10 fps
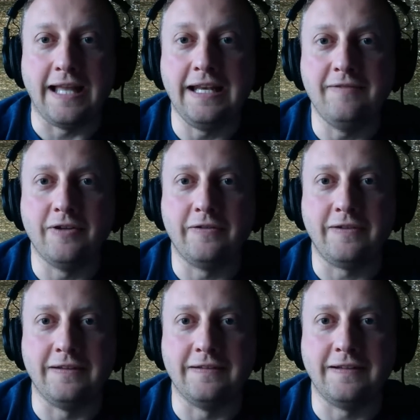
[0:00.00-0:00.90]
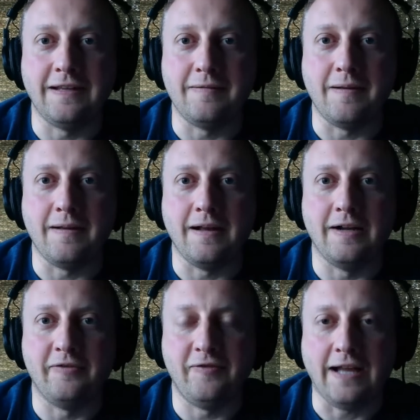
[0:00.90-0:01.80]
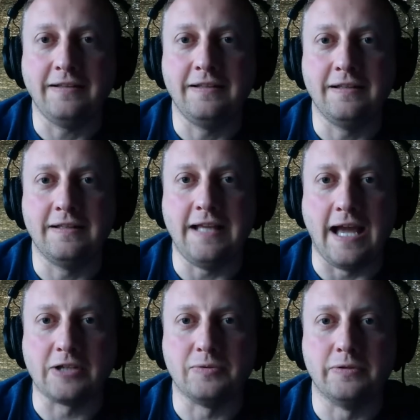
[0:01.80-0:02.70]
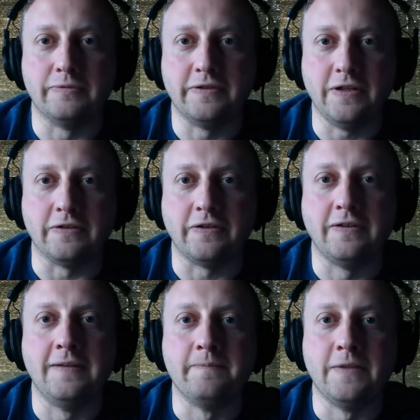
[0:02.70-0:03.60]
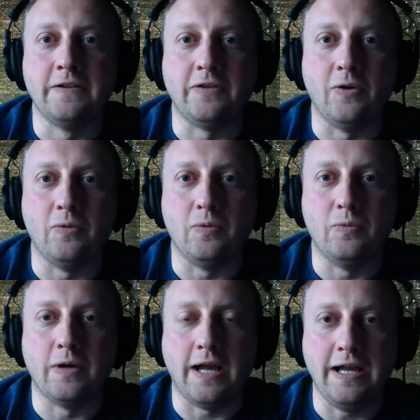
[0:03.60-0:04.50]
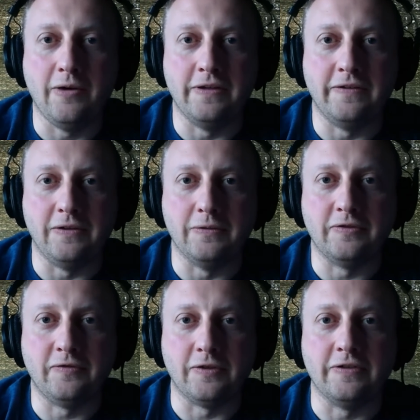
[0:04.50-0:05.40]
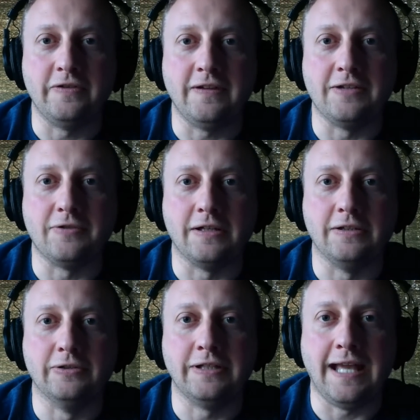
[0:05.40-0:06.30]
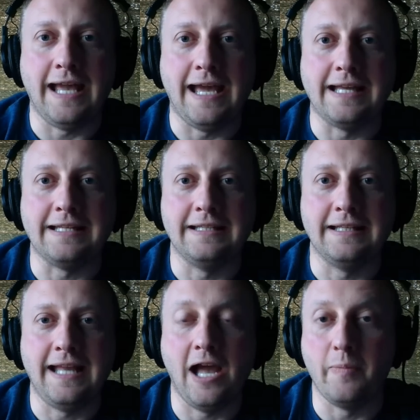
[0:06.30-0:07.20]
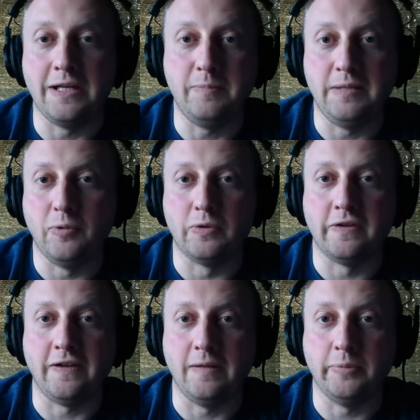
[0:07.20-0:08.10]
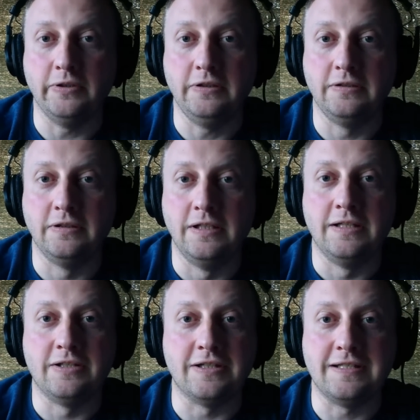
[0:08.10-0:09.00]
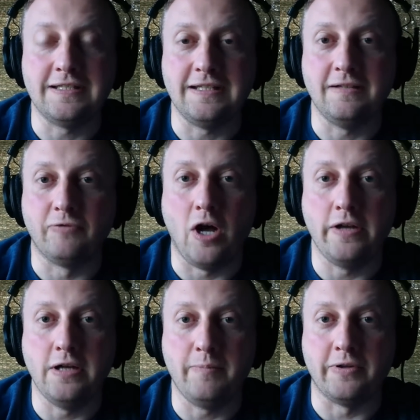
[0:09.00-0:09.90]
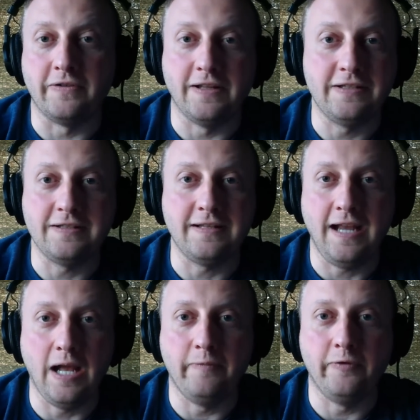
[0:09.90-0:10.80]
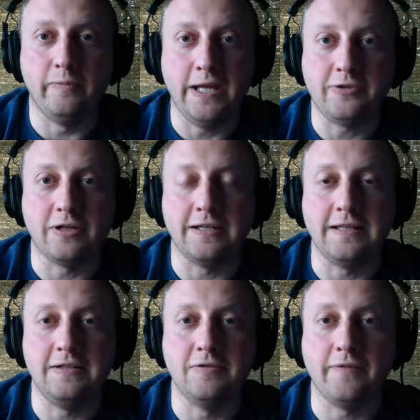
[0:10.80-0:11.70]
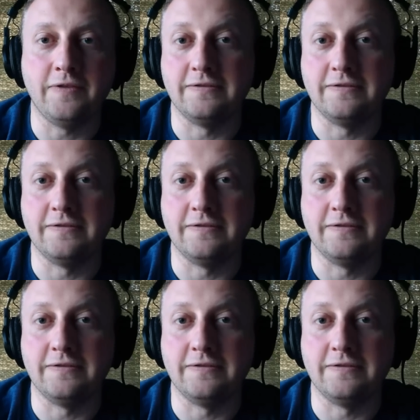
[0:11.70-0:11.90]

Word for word: any of those things can affect the actual results. So what I always do is first, I try to look at how many people were sampled, just to see the raw numbers. That's just a helpful metric. And then you